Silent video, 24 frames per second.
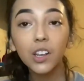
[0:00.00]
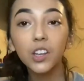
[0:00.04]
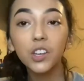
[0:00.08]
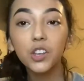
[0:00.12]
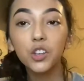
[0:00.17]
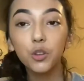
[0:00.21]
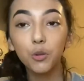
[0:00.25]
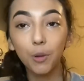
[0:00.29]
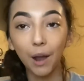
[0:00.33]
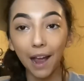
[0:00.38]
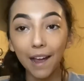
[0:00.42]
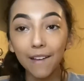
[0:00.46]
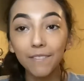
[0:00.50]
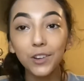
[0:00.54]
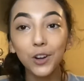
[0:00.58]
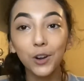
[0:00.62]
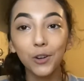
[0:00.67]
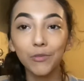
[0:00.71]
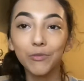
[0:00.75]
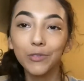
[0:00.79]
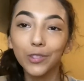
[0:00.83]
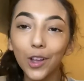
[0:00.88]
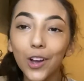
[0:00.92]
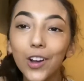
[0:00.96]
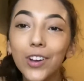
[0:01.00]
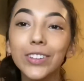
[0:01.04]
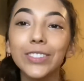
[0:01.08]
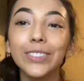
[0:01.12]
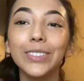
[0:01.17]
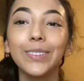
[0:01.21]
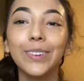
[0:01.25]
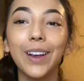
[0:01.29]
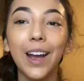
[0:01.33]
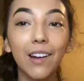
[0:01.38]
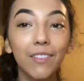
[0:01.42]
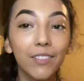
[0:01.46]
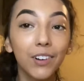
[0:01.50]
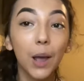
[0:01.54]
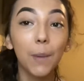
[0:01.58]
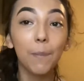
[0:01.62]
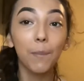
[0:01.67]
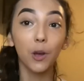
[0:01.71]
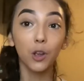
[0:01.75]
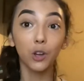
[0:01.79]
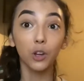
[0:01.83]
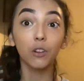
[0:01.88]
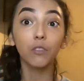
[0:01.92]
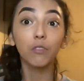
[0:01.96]
you have no flaws, you covered up
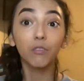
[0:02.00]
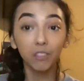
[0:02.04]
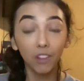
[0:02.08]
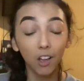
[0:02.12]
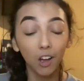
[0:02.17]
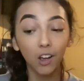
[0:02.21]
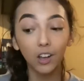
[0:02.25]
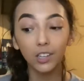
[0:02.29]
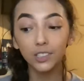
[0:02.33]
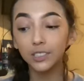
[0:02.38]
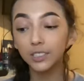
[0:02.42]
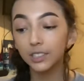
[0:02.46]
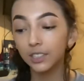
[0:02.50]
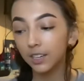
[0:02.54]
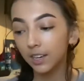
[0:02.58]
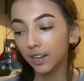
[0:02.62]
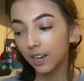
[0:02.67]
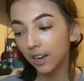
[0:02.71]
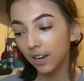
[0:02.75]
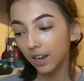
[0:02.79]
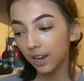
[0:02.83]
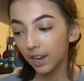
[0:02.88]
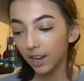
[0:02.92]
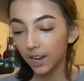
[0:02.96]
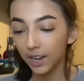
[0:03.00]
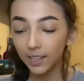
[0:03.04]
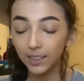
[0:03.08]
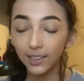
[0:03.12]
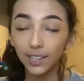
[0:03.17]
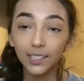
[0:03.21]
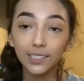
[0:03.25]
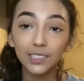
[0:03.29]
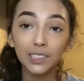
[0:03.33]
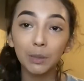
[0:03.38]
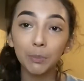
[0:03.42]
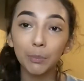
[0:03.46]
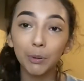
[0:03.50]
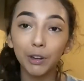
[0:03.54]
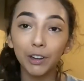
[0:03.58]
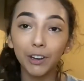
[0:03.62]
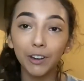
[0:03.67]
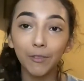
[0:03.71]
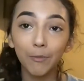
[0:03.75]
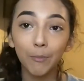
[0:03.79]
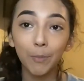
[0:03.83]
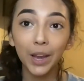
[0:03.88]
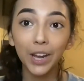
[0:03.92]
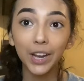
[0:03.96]
all your flaws, and that's the beauty
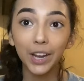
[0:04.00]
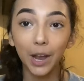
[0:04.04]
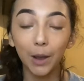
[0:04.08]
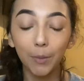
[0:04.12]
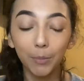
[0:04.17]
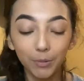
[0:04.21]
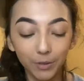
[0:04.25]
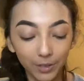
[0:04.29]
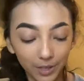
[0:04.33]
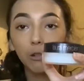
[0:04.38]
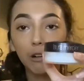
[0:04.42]
of makeup.